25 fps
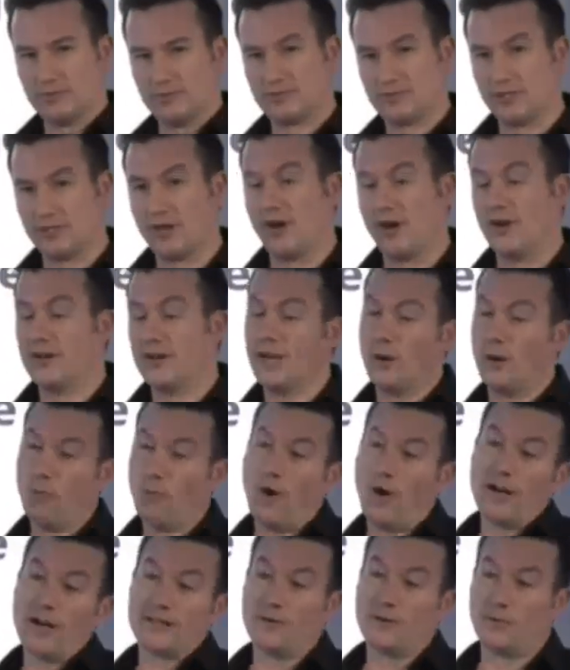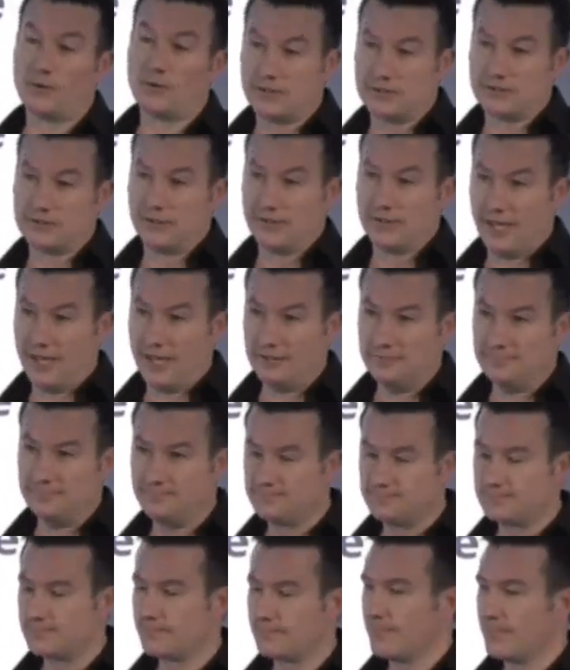wants to go. Now, why do they want to do that?
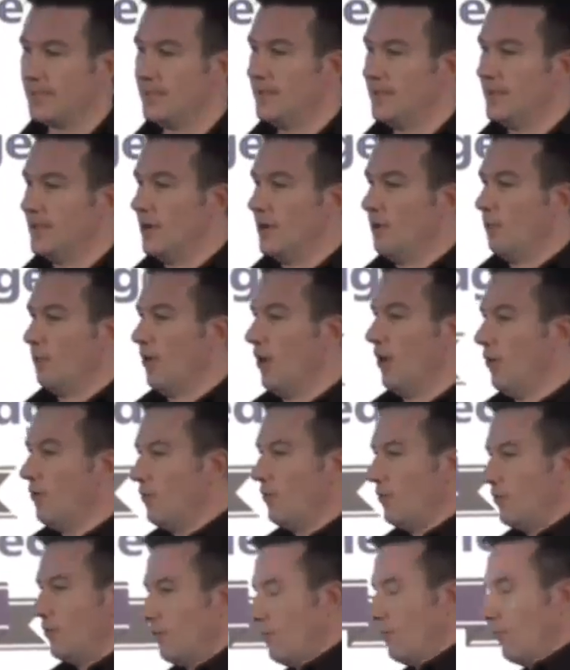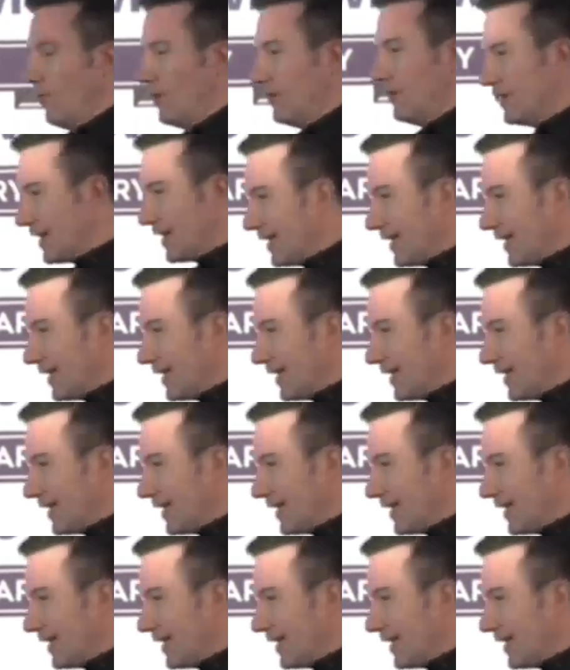Well, one of the